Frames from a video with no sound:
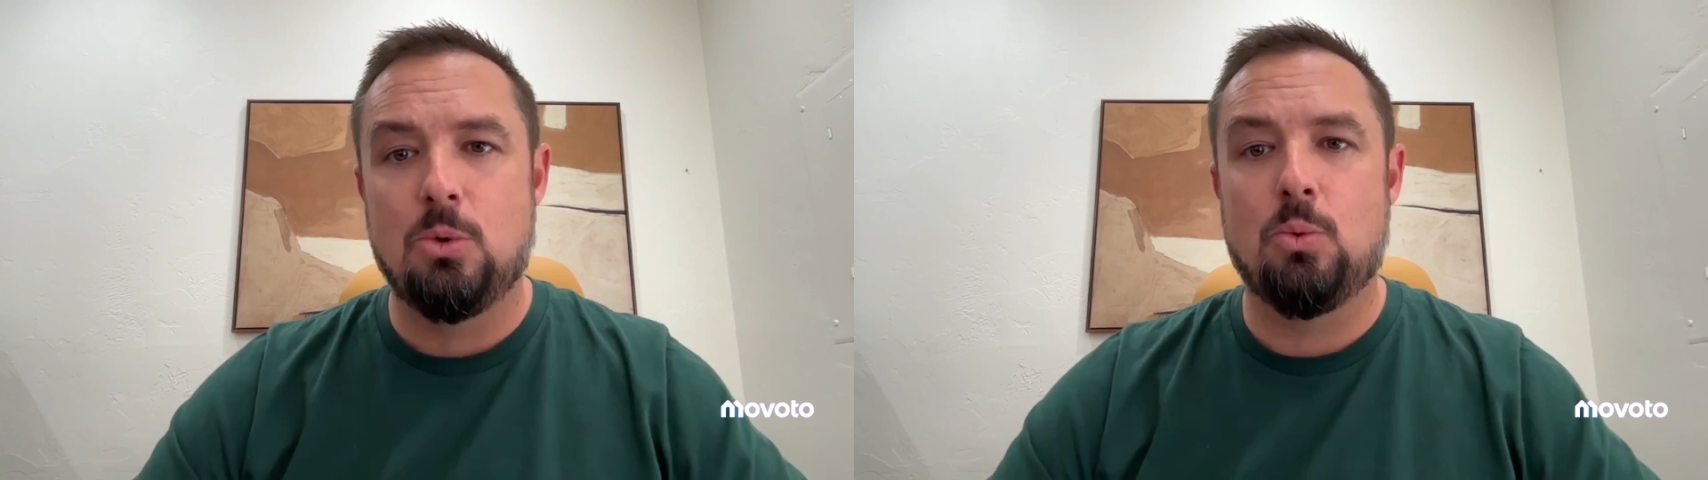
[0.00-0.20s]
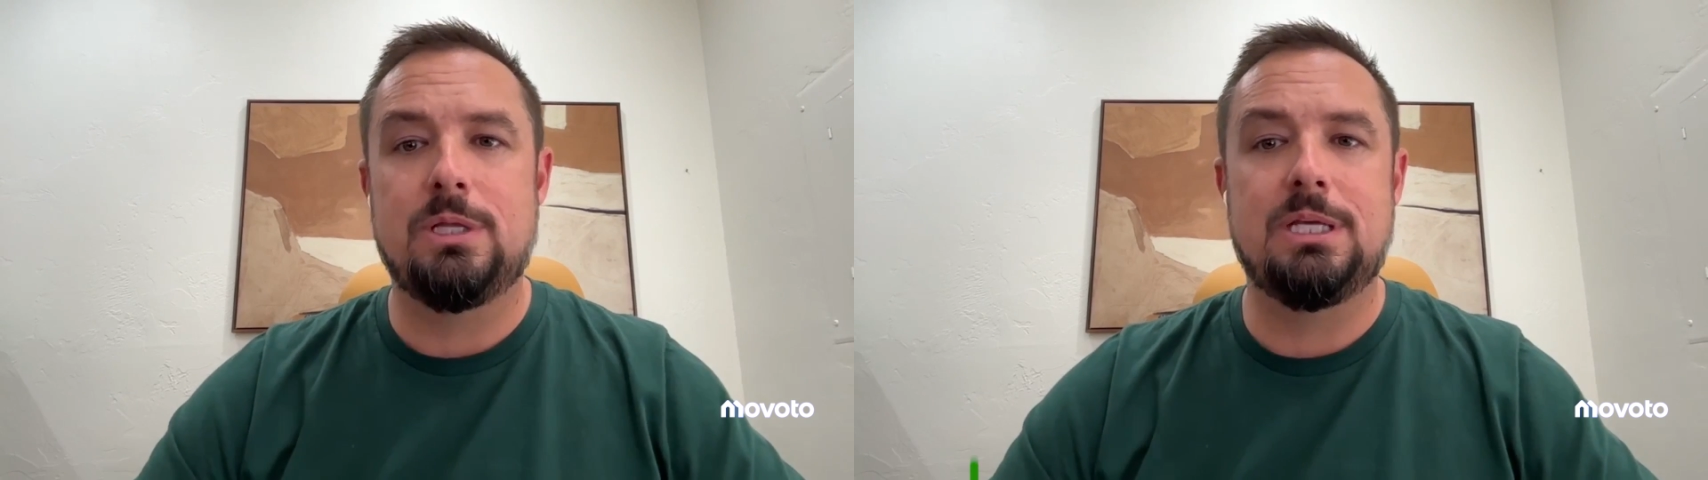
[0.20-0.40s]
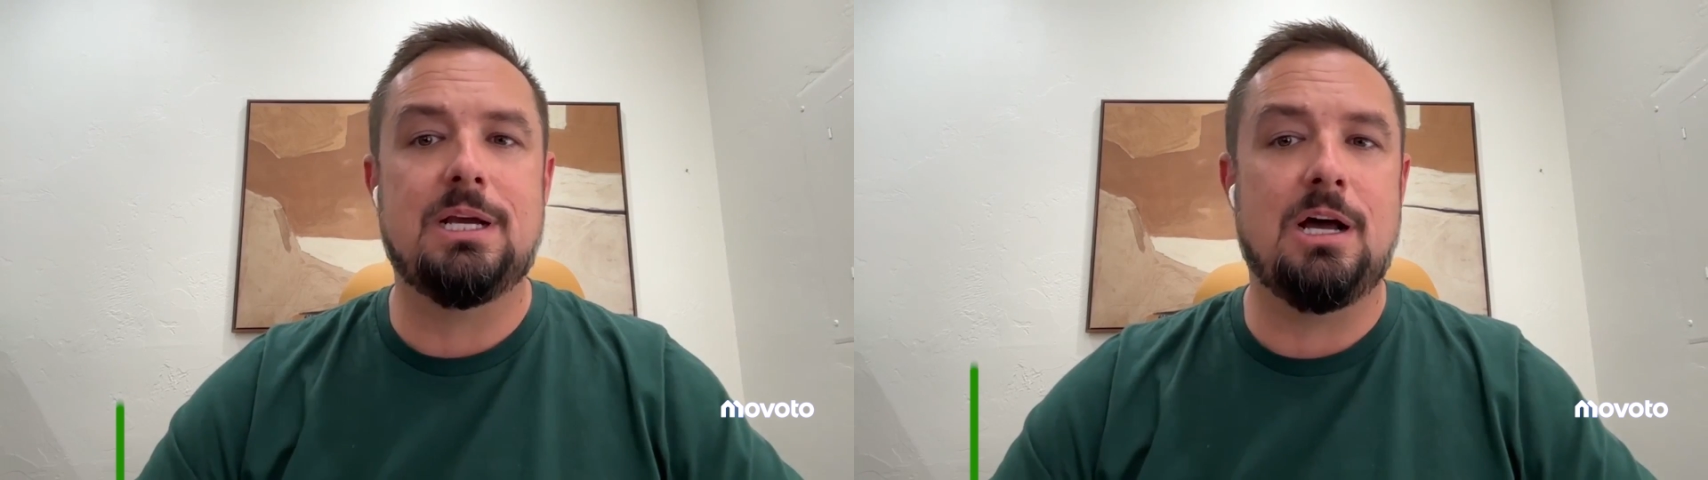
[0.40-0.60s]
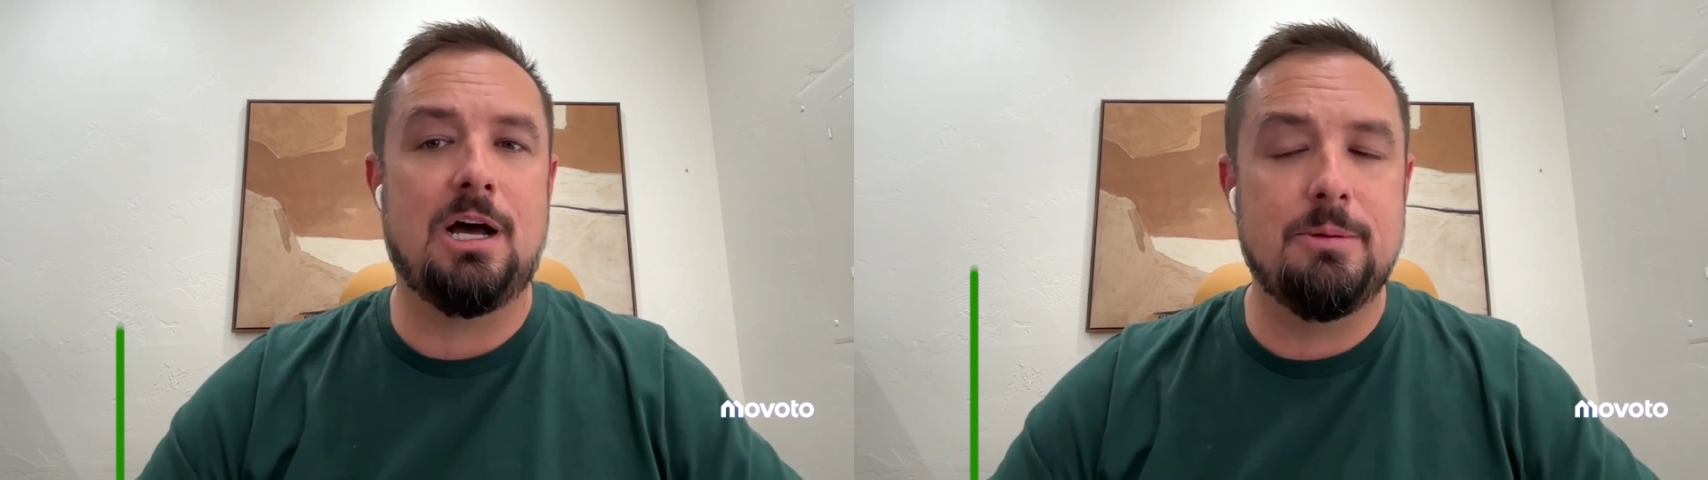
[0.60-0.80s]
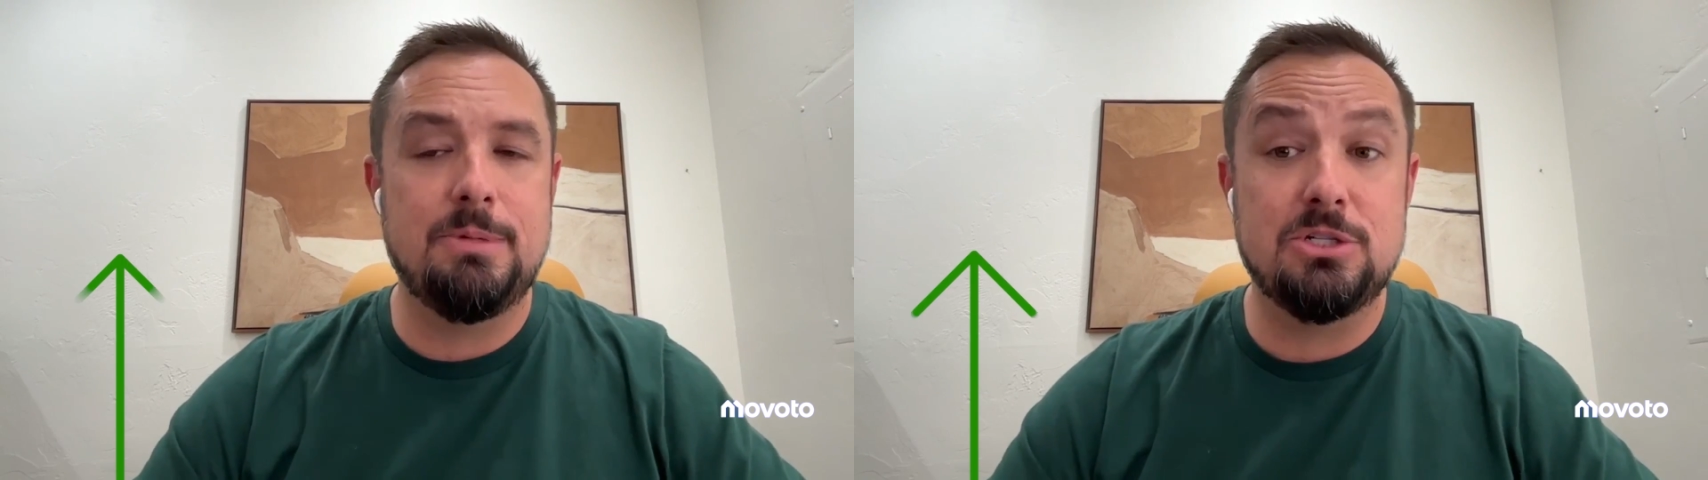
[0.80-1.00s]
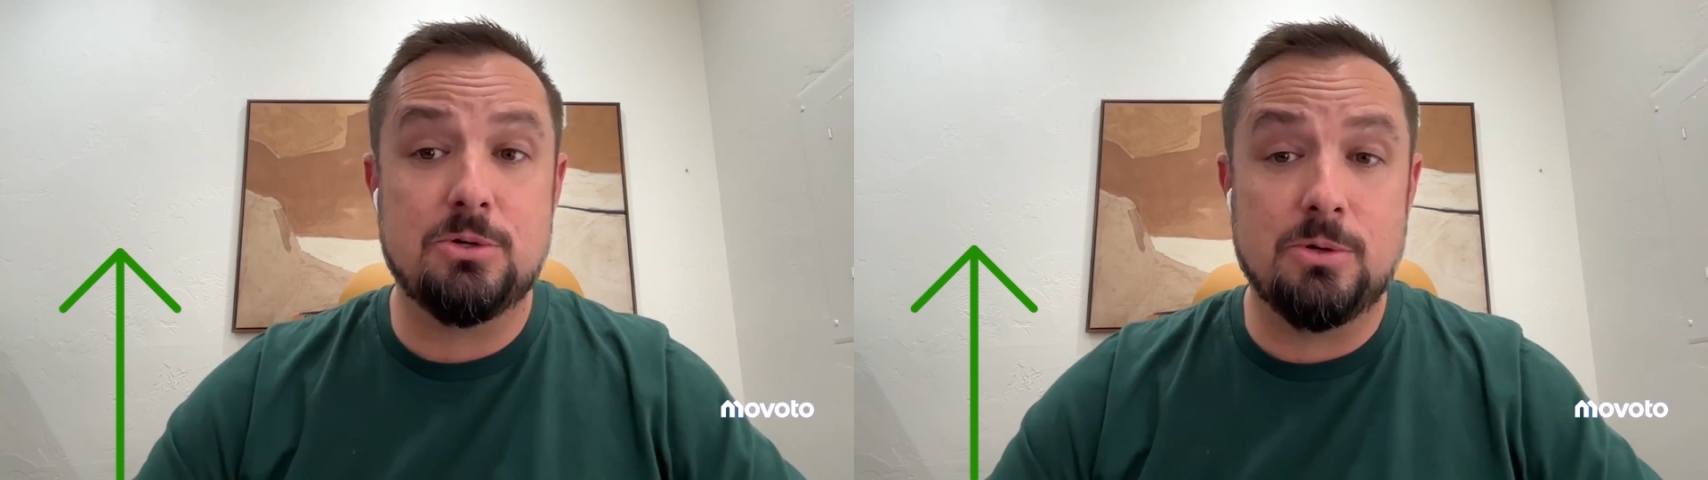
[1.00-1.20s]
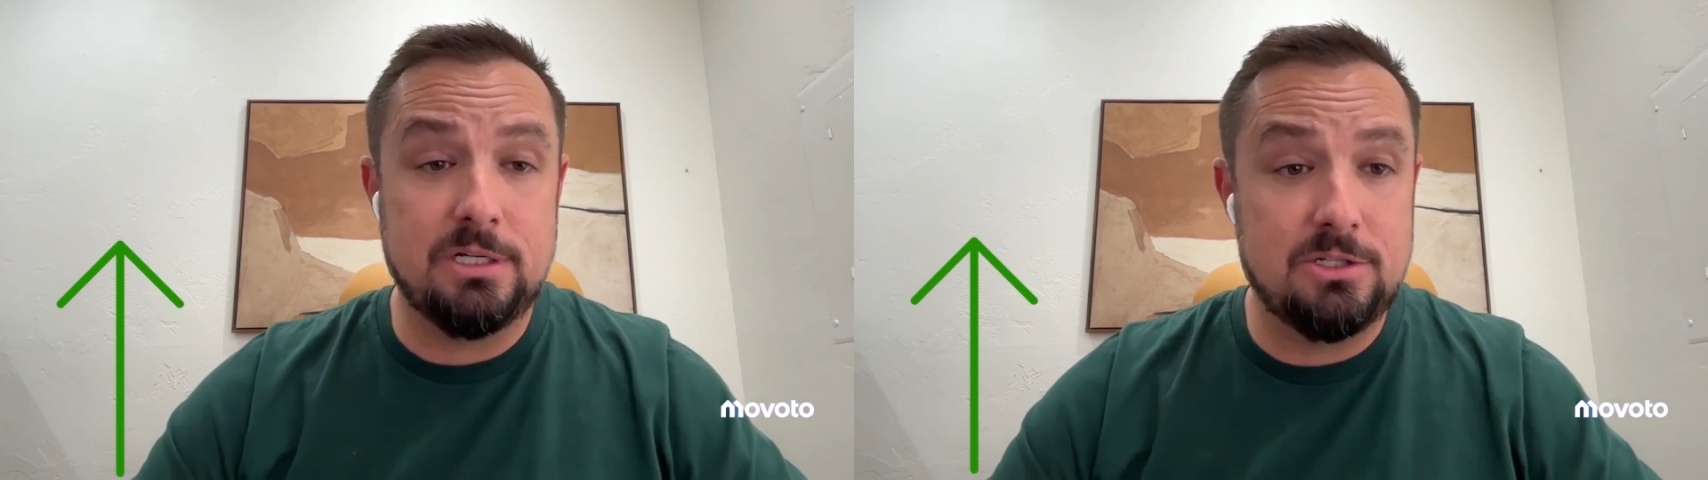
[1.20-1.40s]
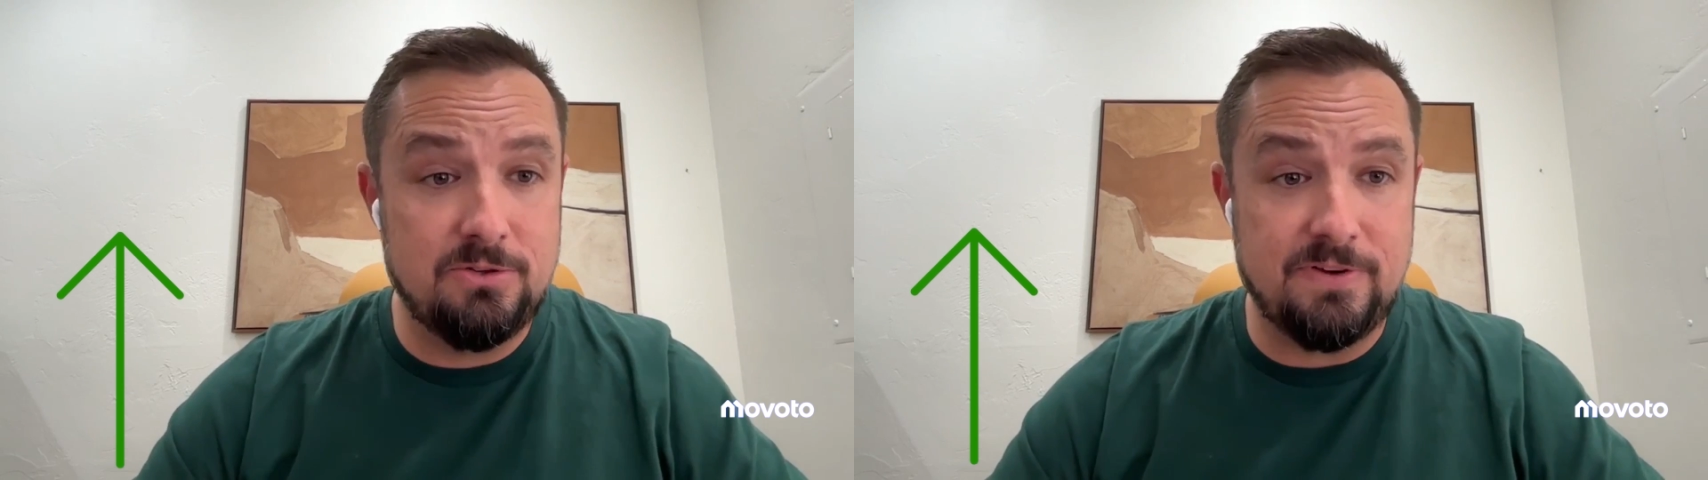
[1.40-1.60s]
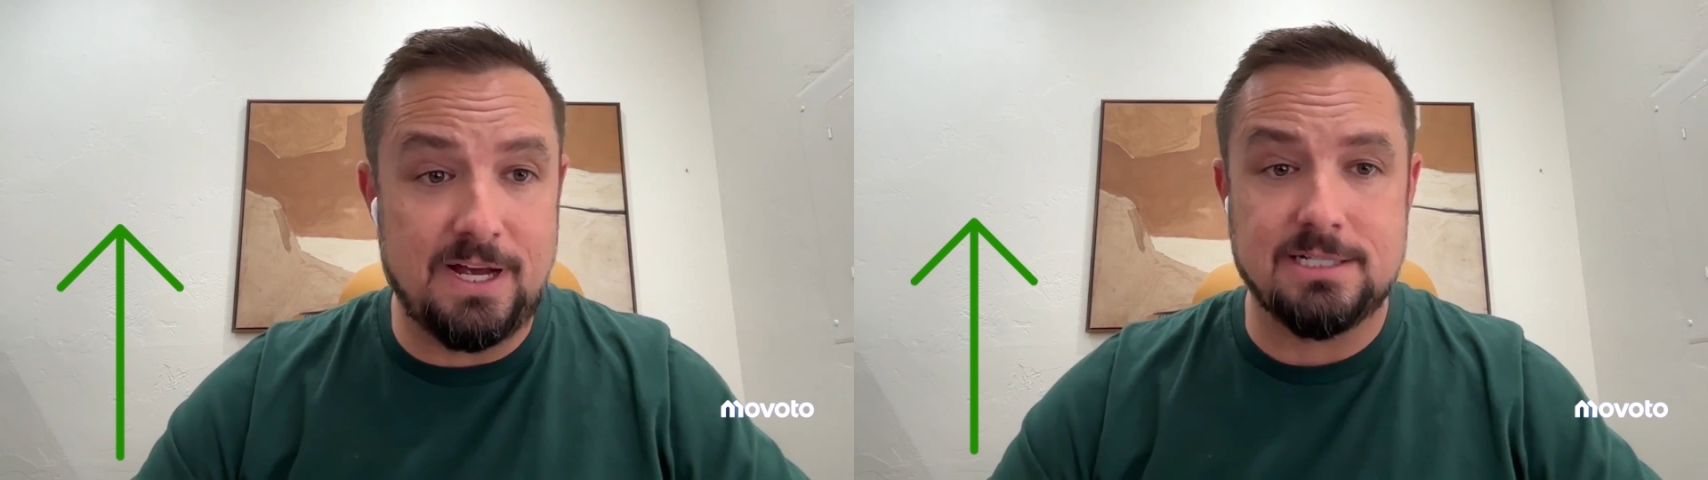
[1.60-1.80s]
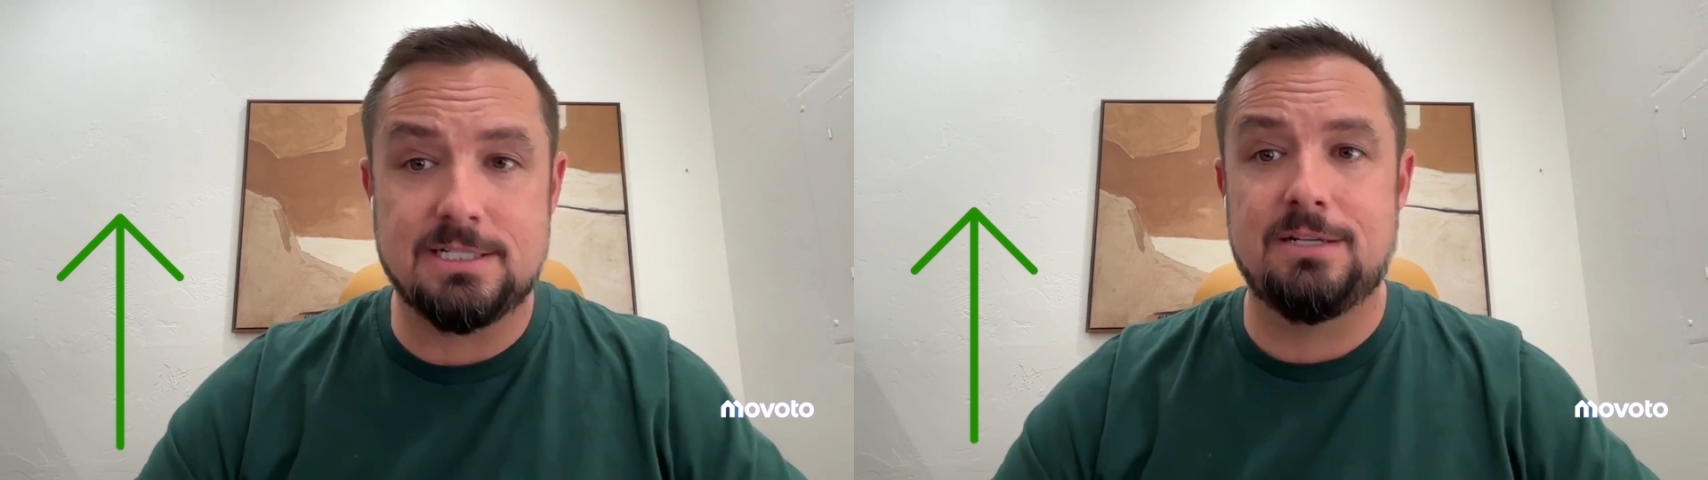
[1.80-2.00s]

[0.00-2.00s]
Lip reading: When the economy is growing too fast,